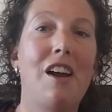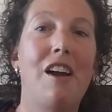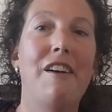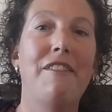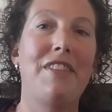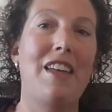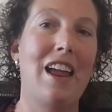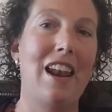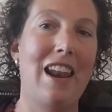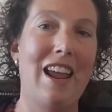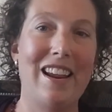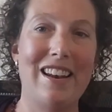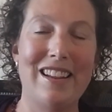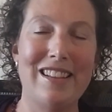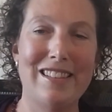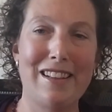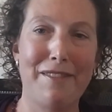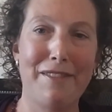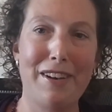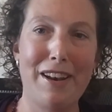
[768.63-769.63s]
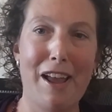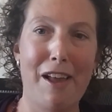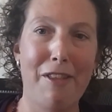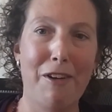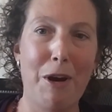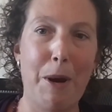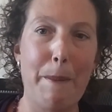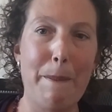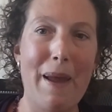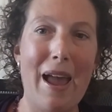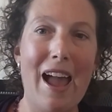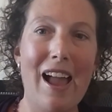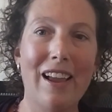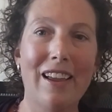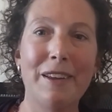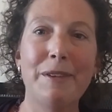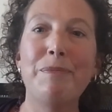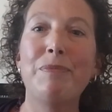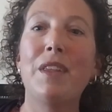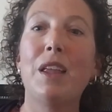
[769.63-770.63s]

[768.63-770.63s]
off that $97 pack.